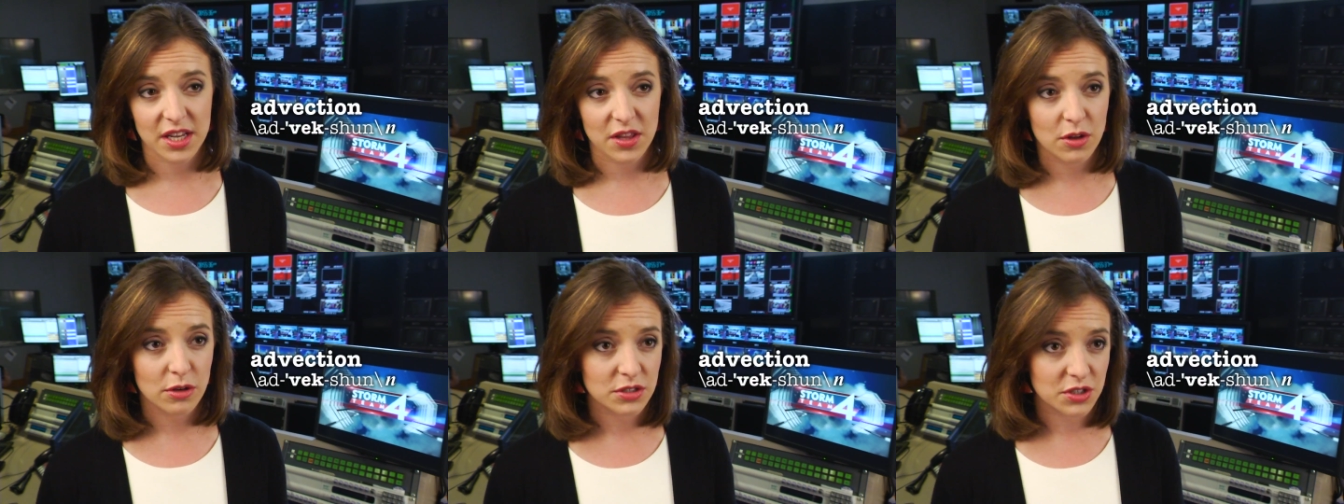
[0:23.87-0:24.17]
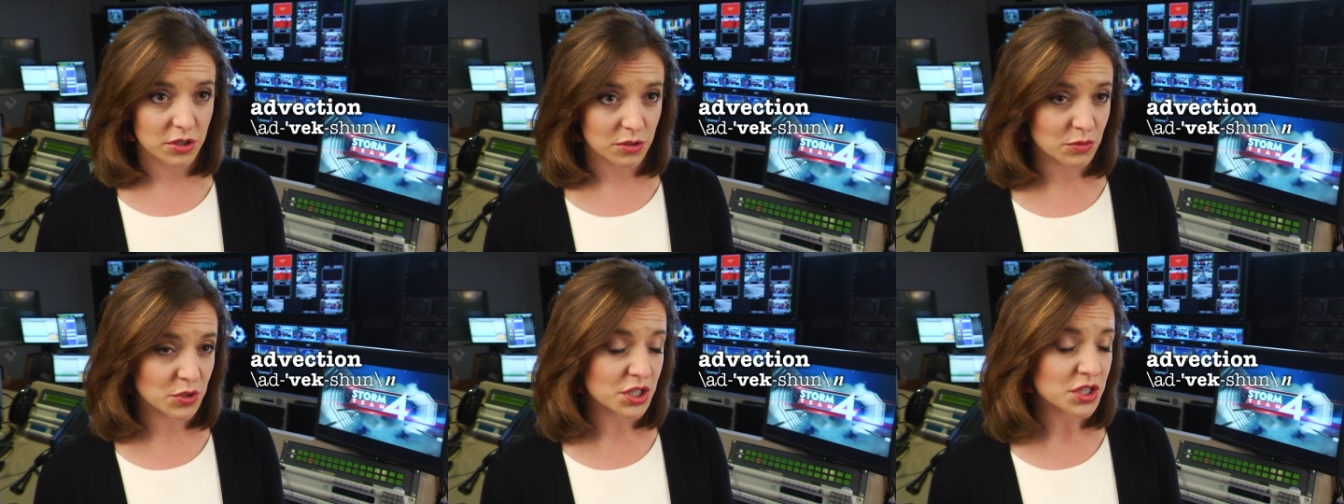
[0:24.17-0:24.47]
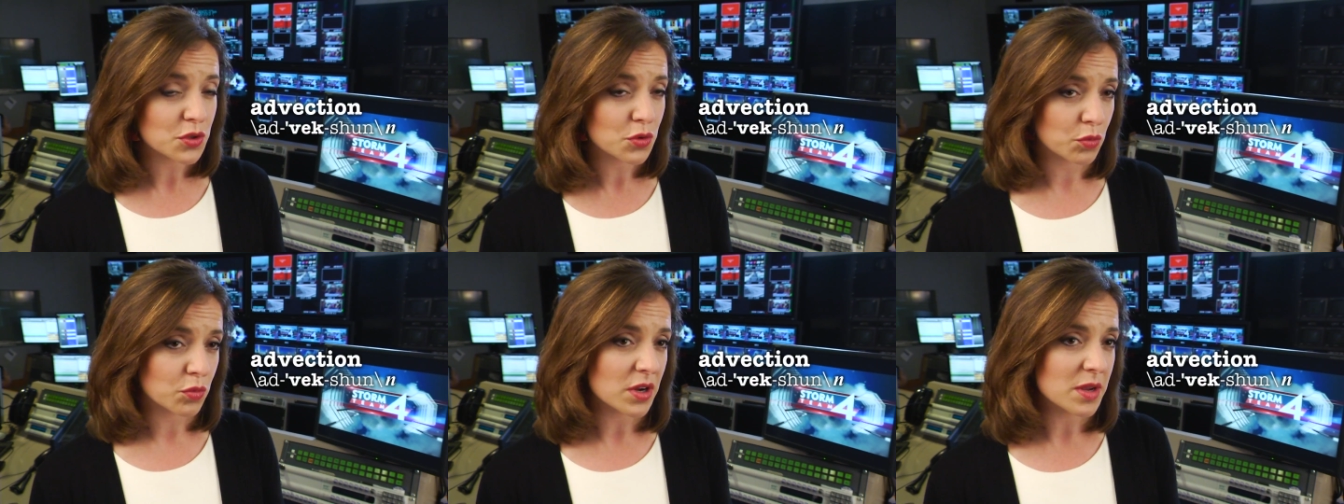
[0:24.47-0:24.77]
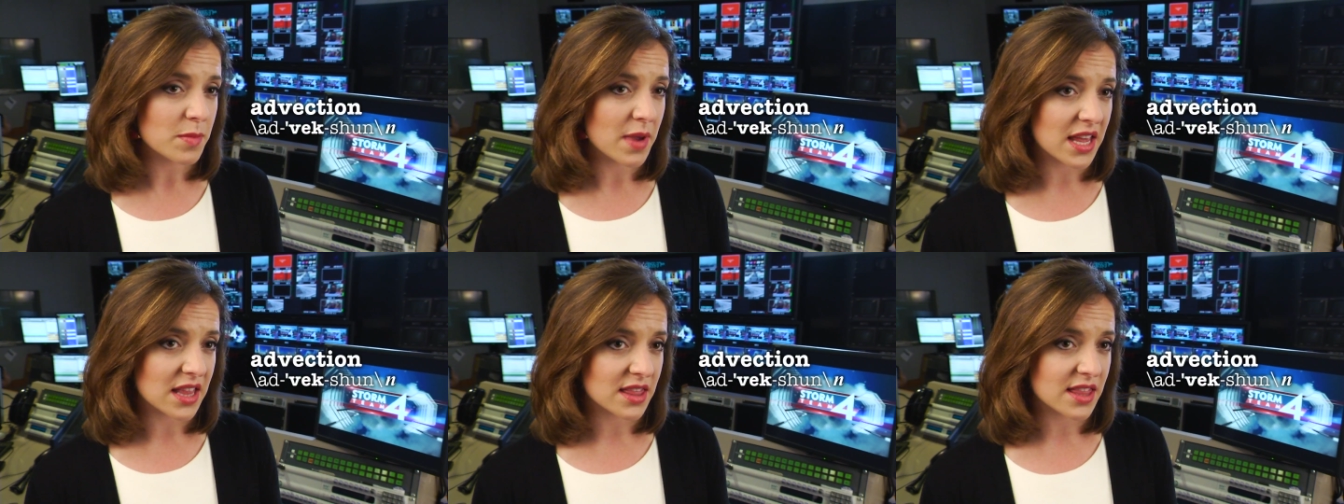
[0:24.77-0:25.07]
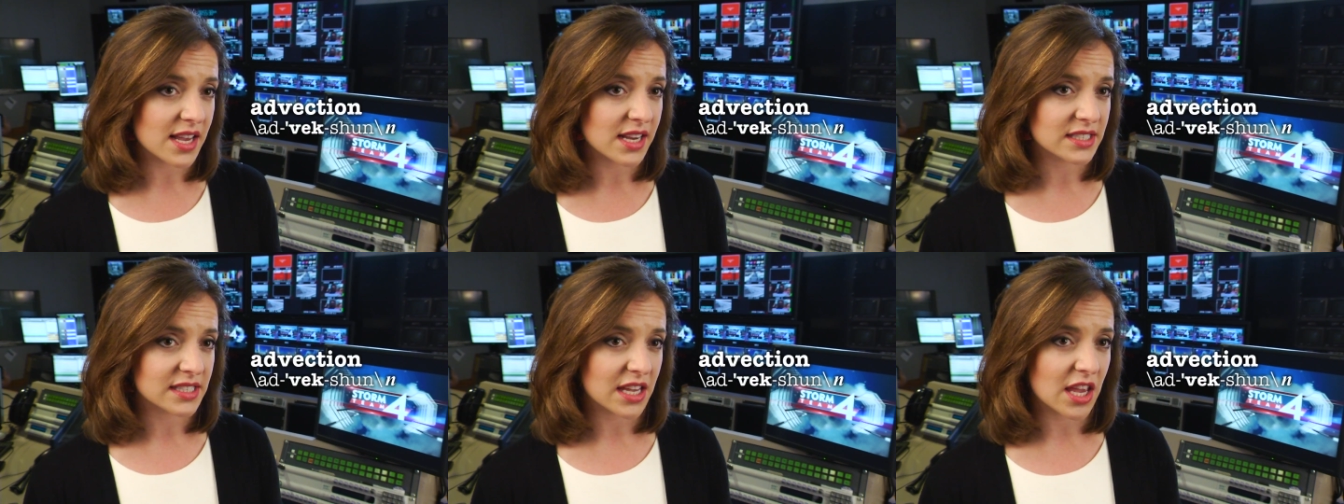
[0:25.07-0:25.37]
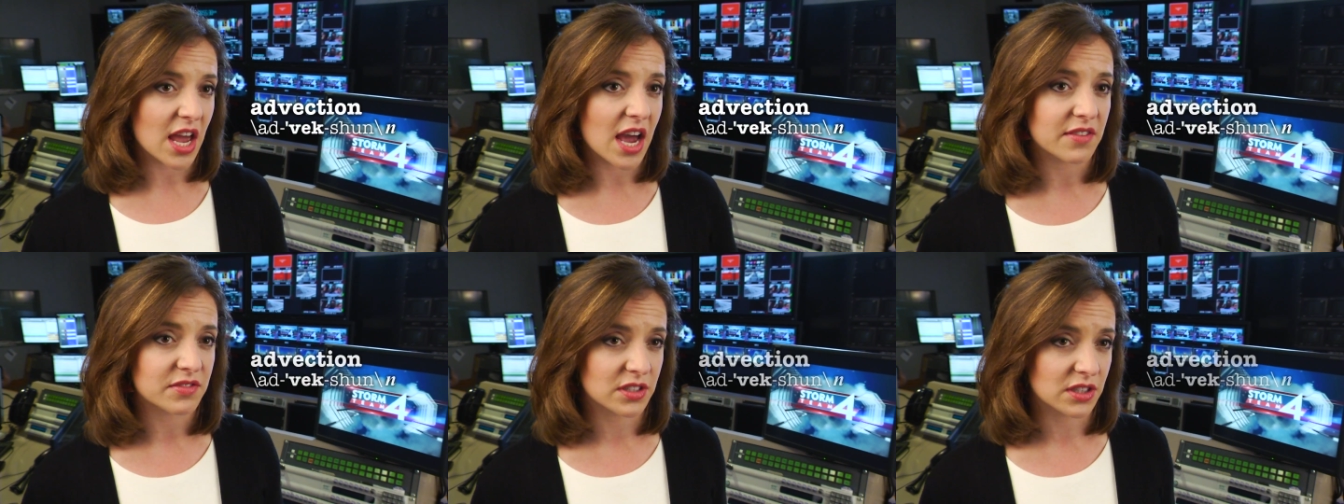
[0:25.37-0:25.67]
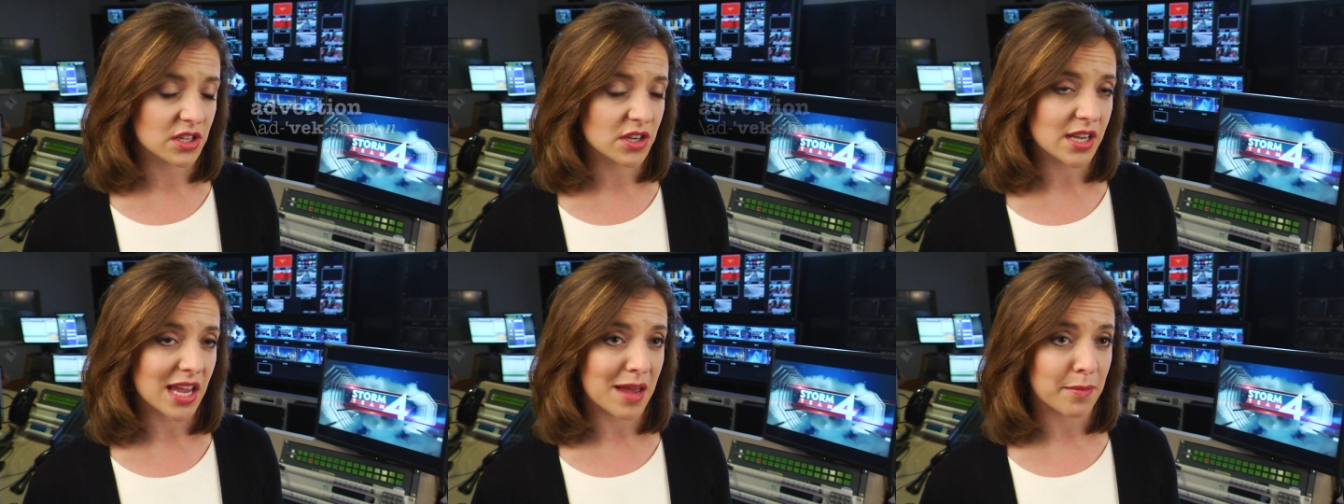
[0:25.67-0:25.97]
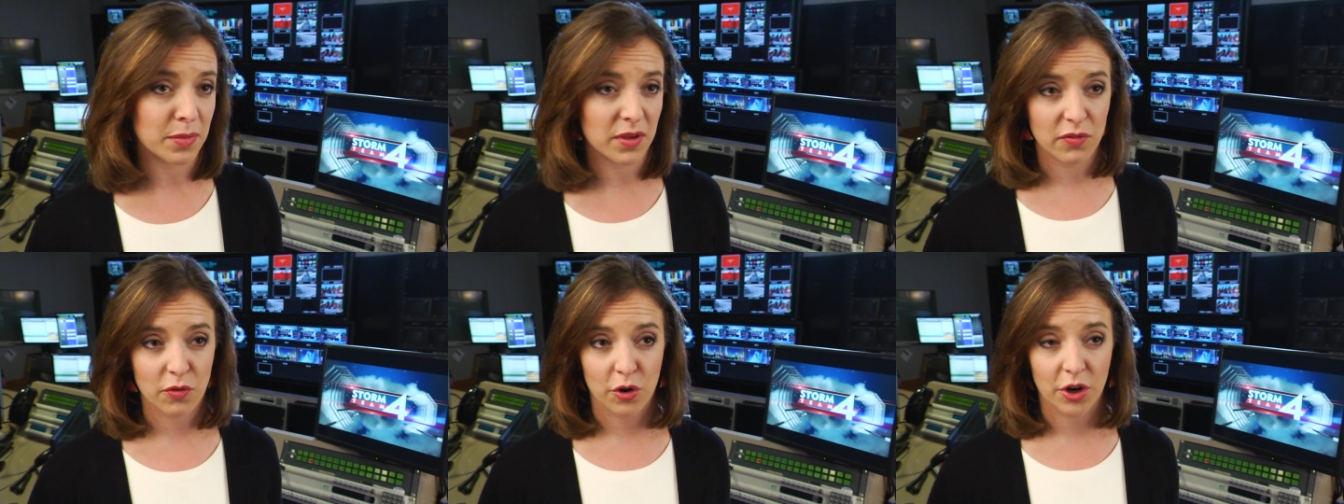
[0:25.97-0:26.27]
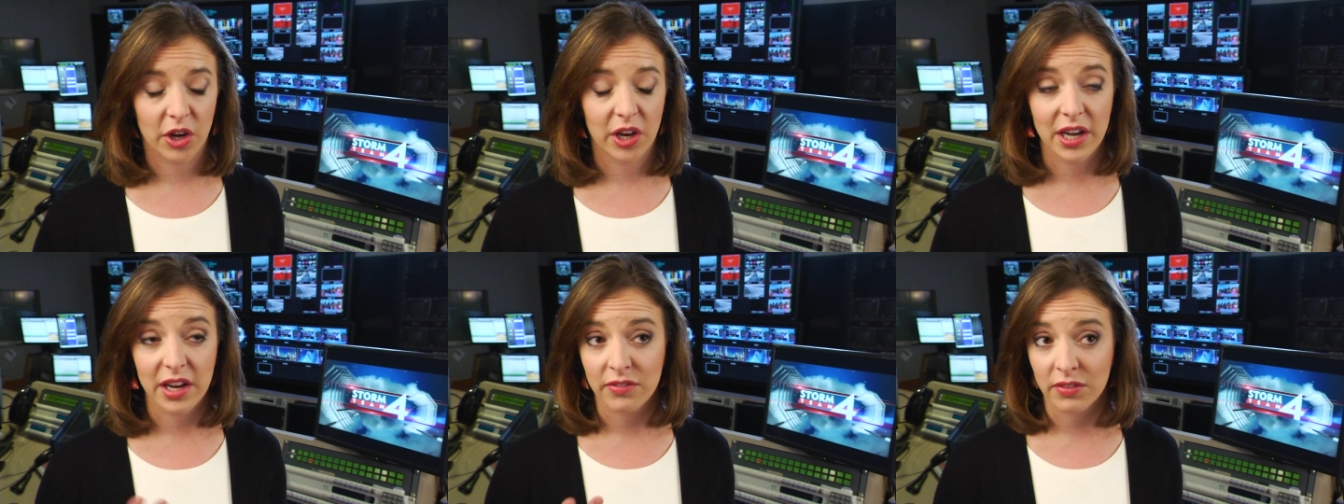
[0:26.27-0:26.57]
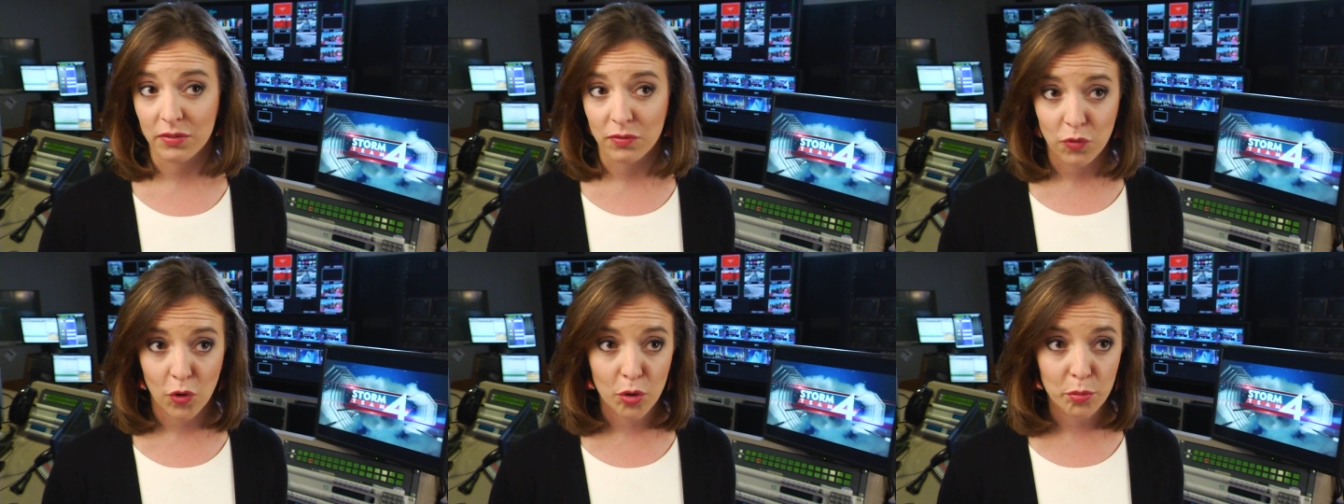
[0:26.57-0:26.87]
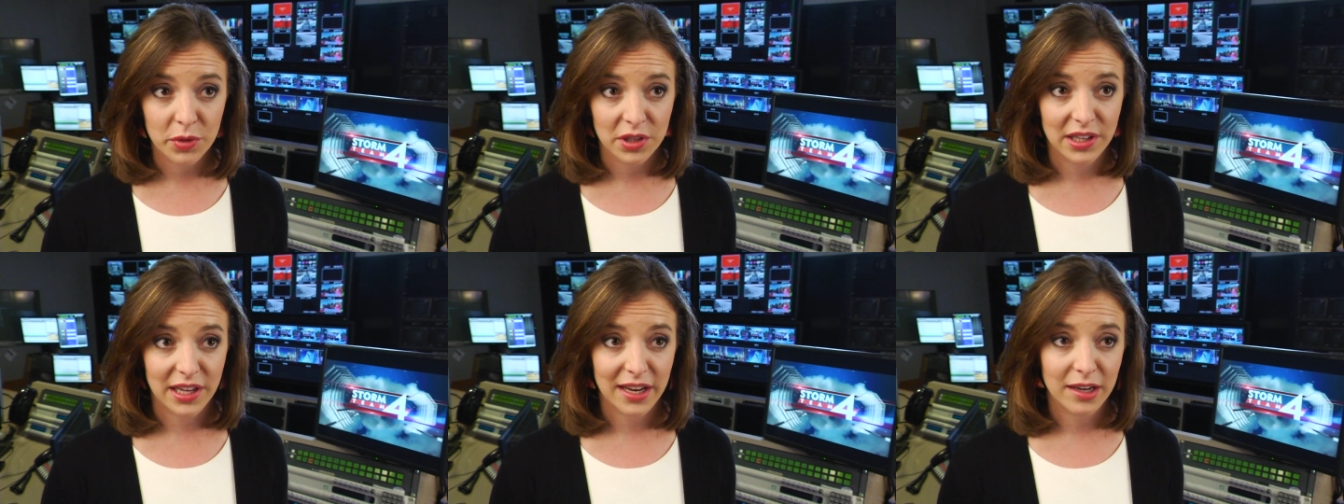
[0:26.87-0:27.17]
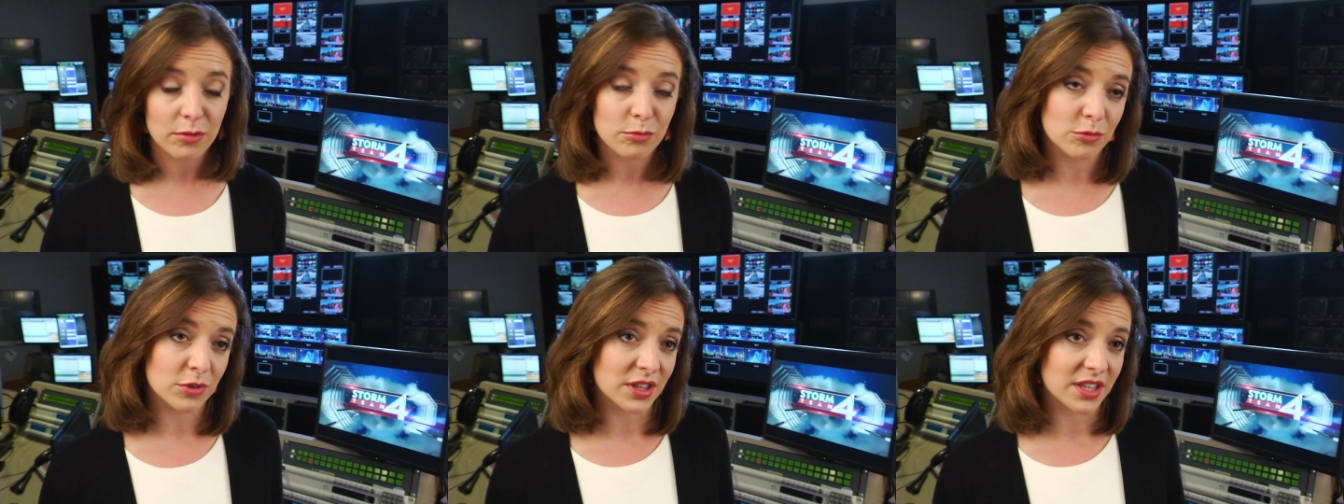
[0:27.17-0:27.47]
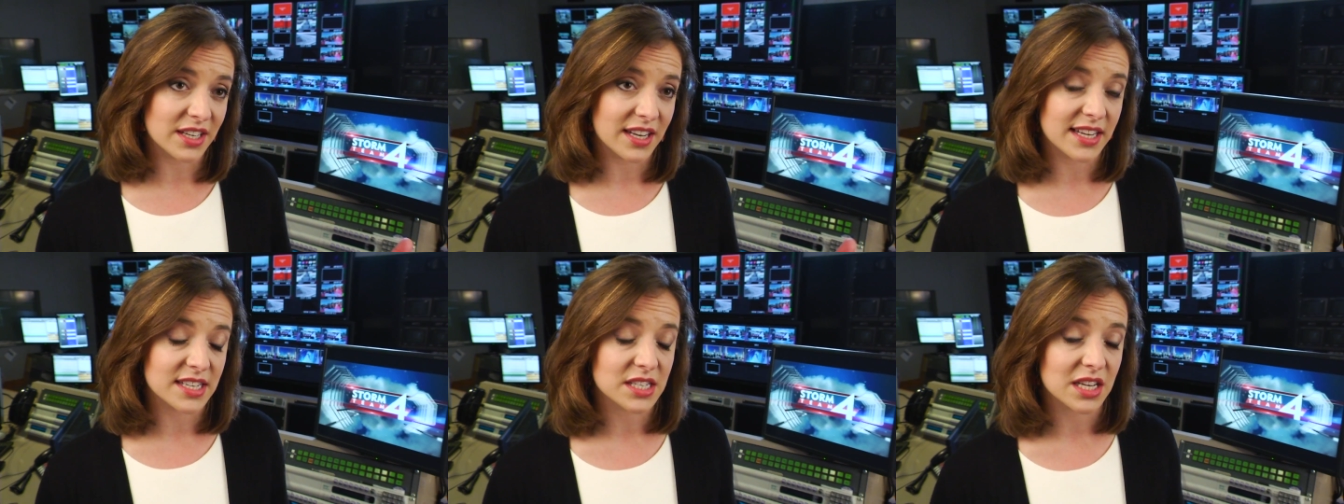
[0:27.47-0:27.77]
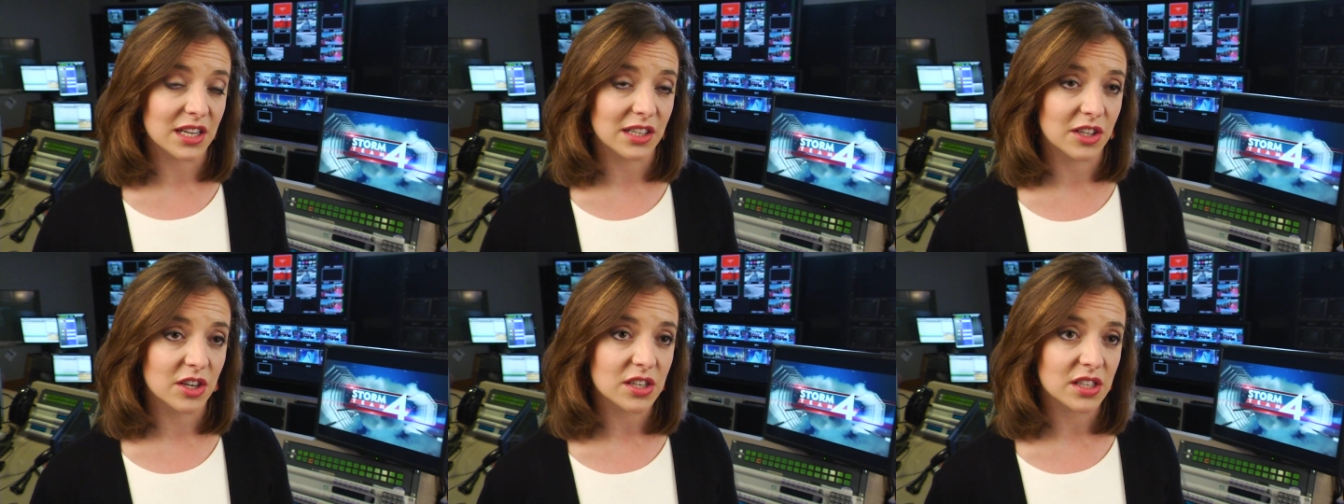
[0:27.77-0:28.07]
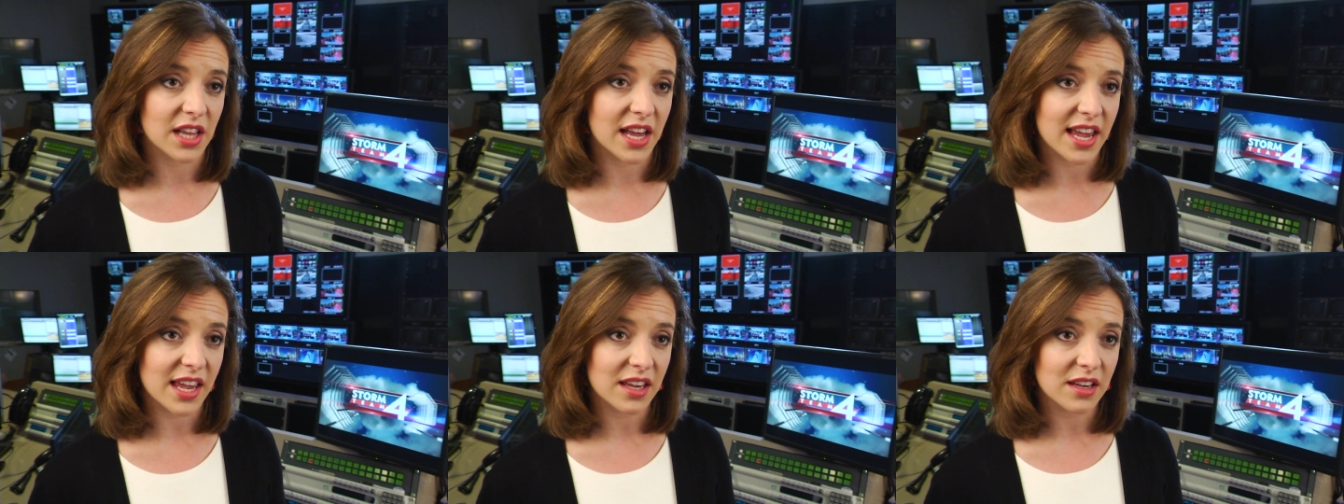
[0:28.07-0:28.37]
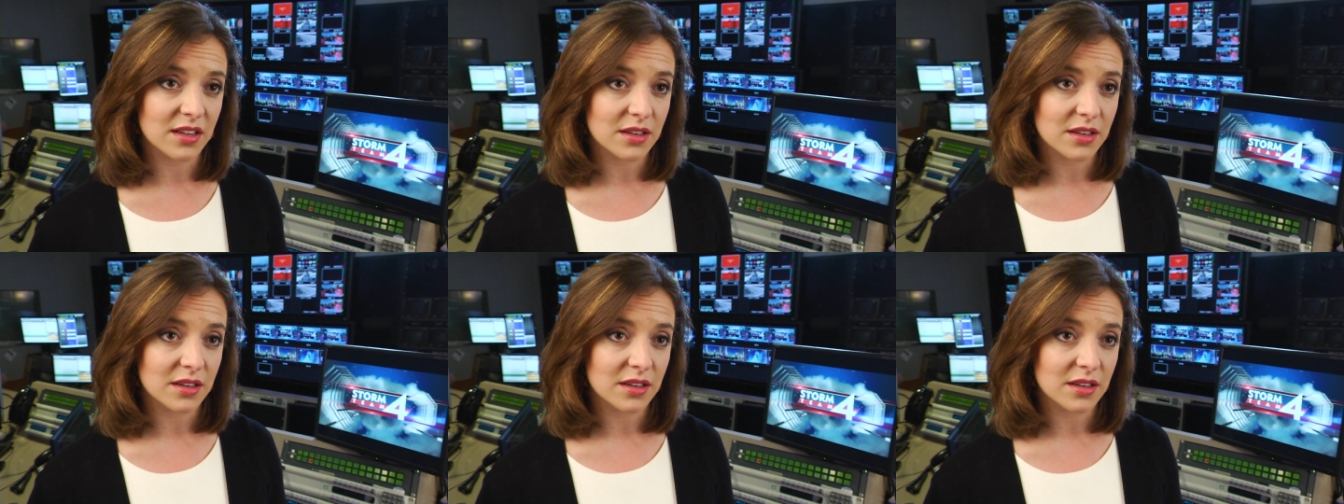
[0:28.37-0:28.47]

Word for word: and those are just three main things that you have to look at before you can even formulate what the day is going to look like.